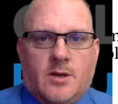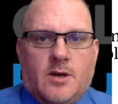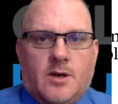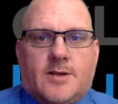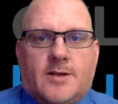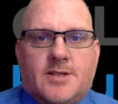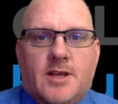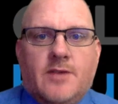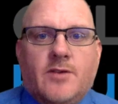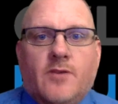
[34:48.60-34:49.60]
All right,
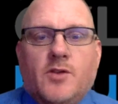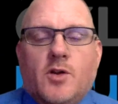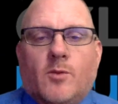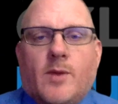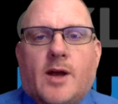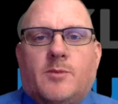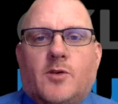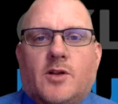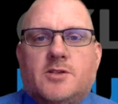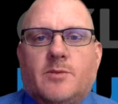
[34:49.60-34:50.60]
Steve, if you don't mind, I'm
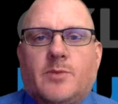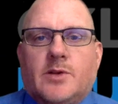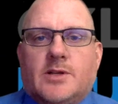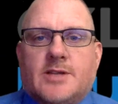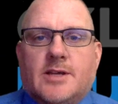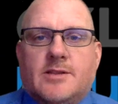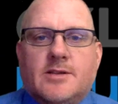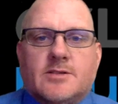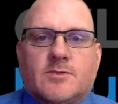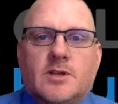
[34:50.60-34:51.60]
going to jump in and take
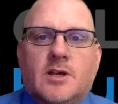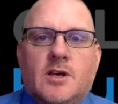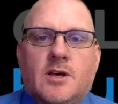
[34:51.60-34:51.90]
this one.